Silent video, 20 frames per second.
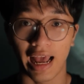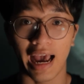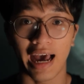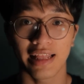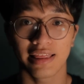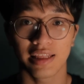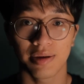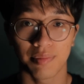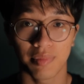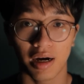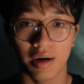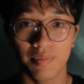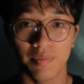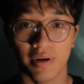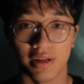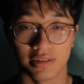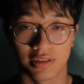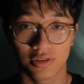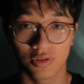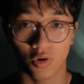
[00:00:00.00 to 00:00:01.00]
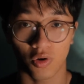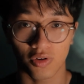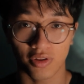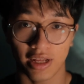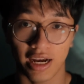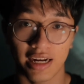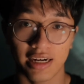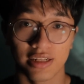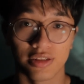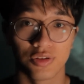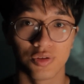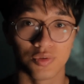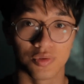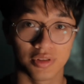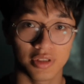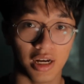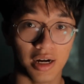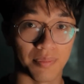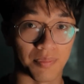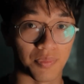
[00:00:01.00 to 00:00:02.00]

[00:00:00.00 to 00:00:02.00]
add them up and store that into sum.